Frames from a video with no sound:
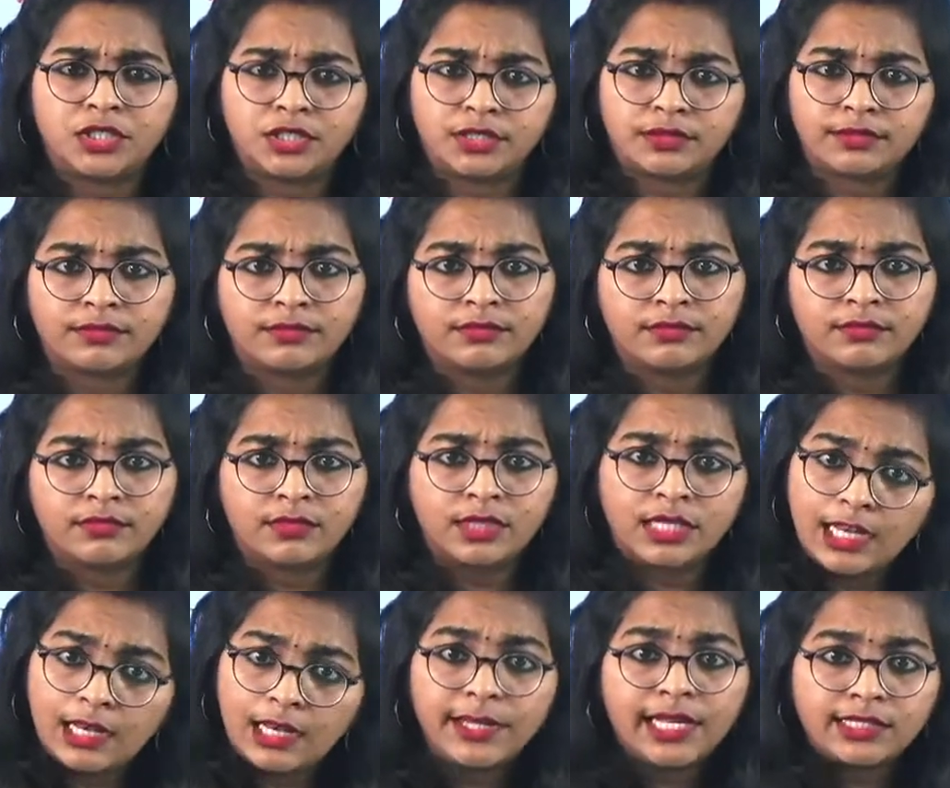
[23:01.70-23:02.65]
It will be
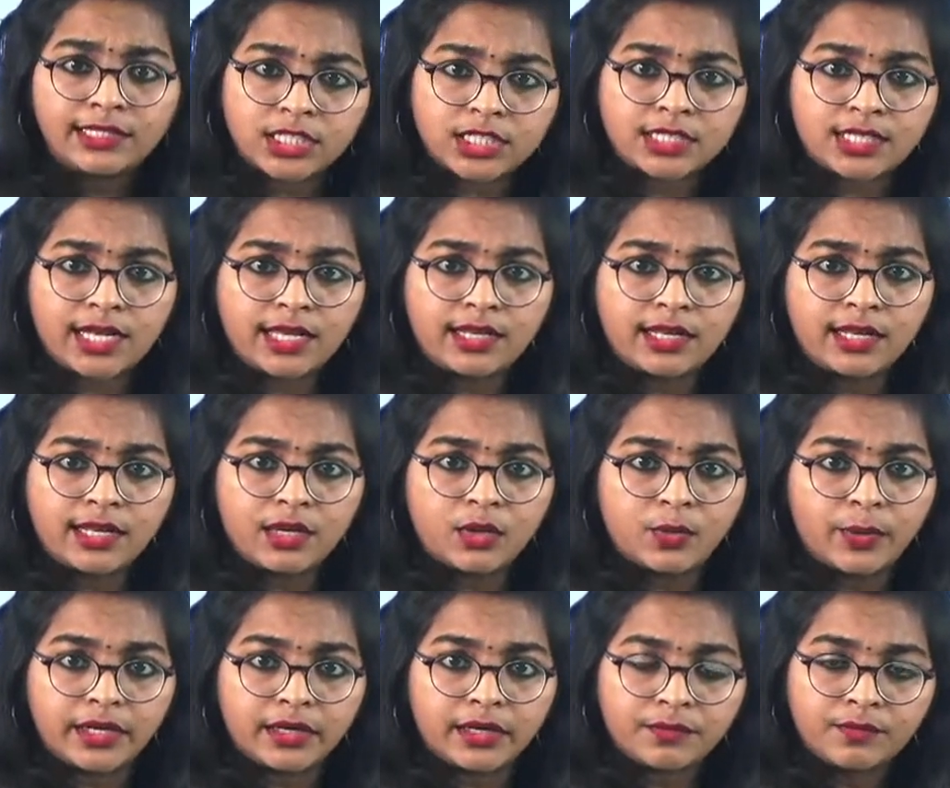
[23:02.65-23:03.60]
just like liquid.
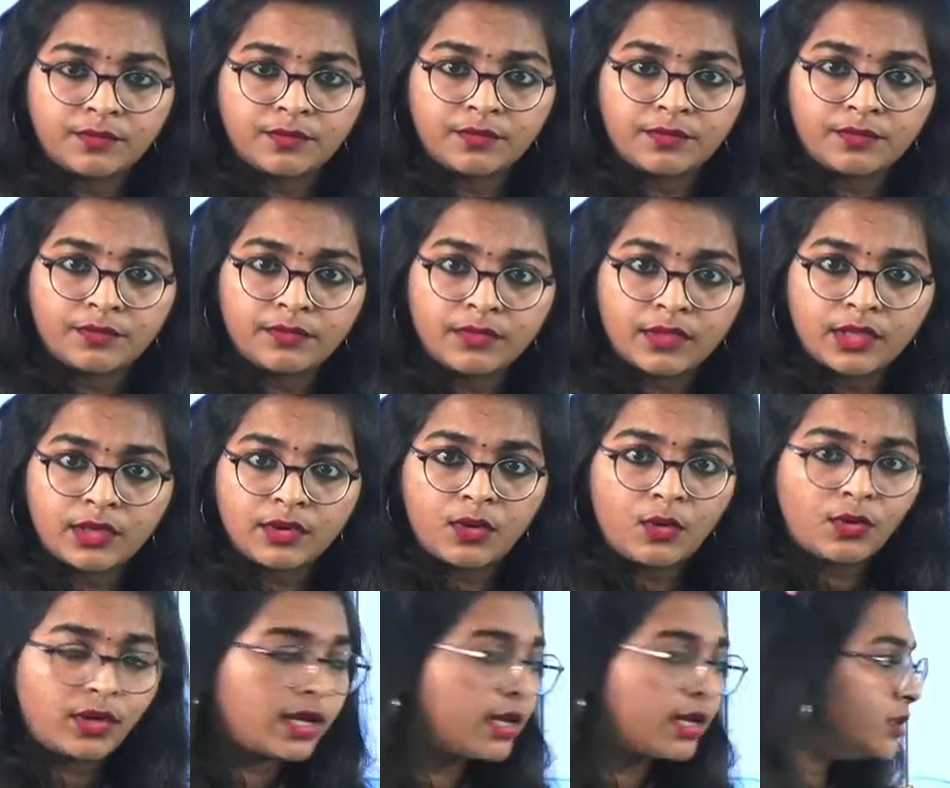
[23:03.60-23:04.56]
Okay,
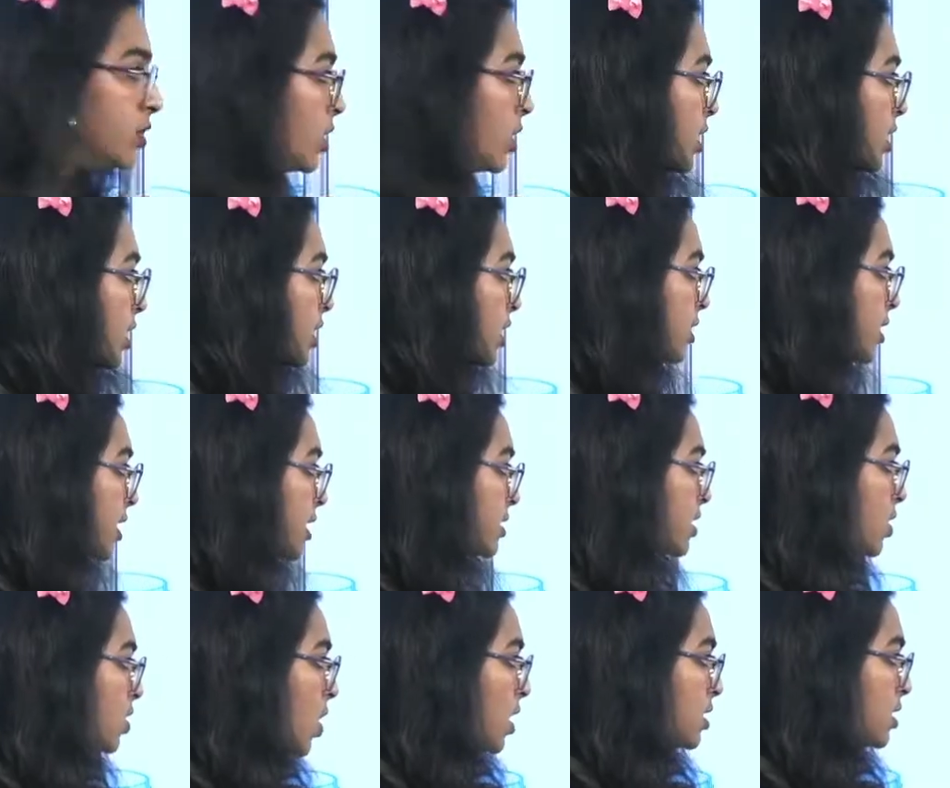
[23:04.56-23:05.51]
so here there is a
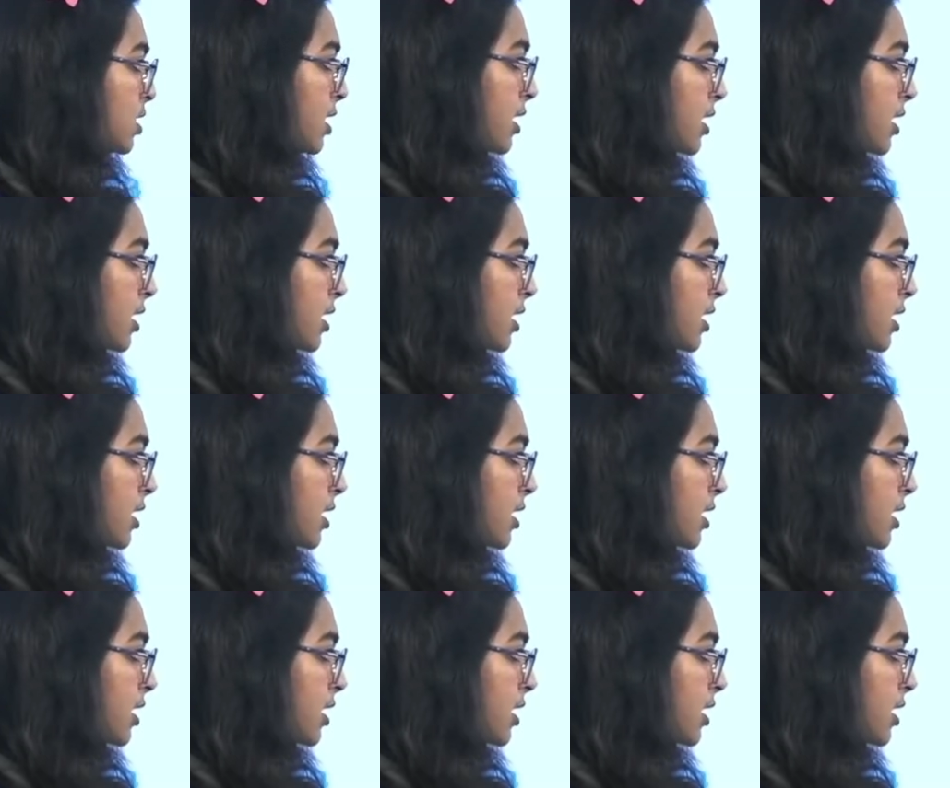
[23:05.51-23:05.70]
nozzle, right?